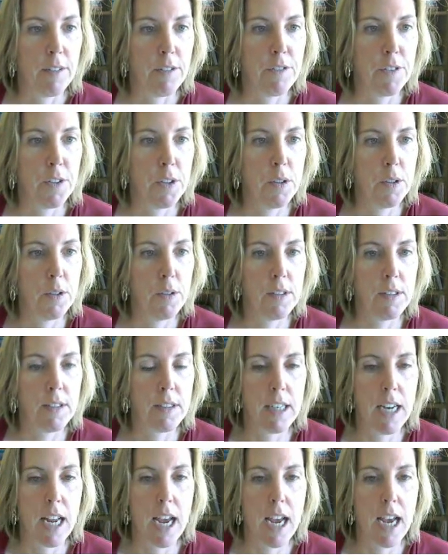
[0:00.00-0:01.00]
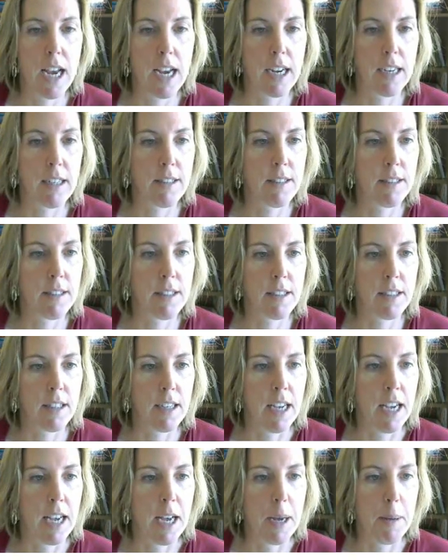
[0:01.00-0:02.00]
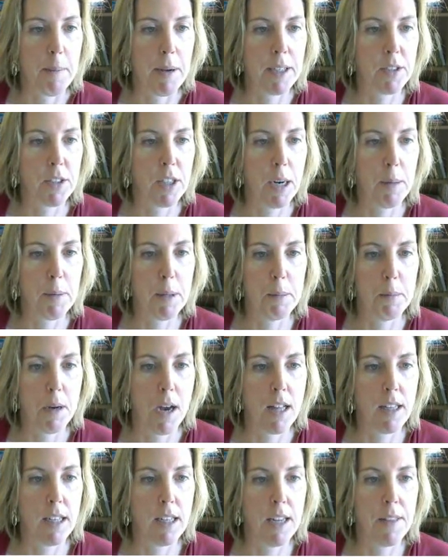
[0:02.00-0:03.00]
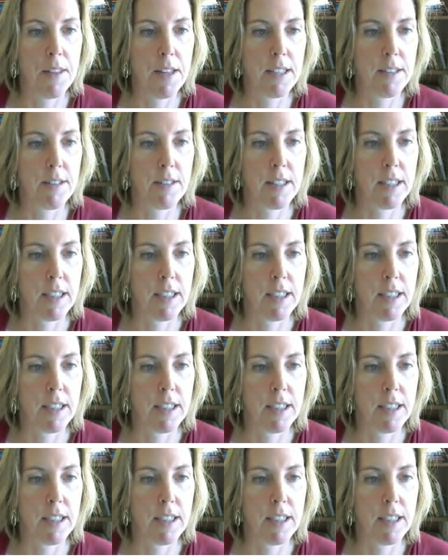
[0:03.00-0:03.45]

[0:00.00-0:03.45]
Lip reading: Food, snacks. I dropped the ball on this.